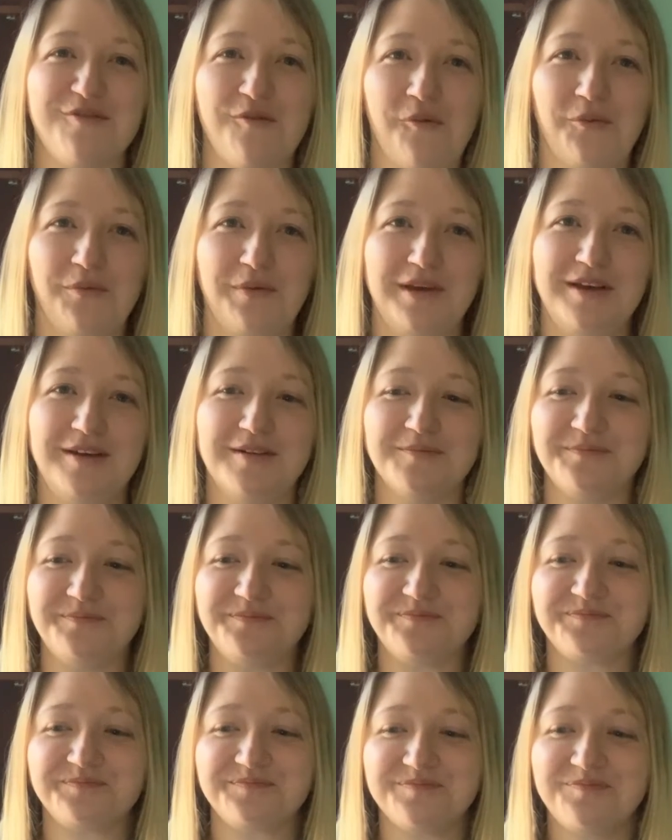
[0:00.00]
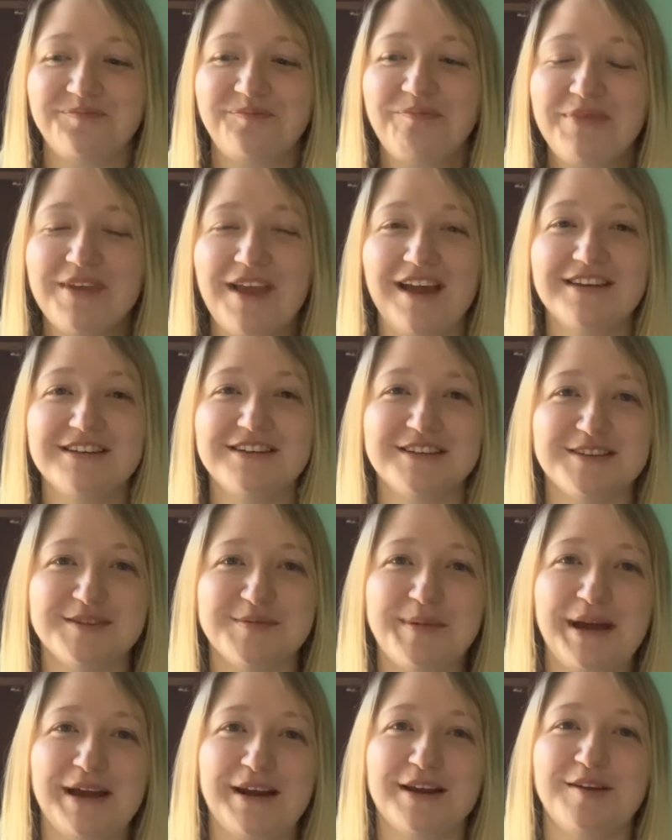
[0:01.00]
we
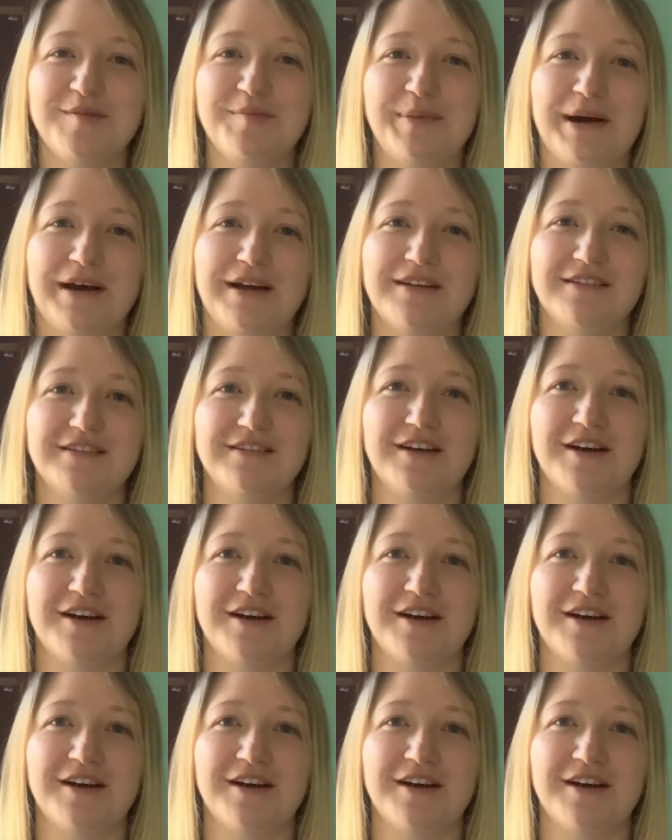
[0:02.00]
anticipated, but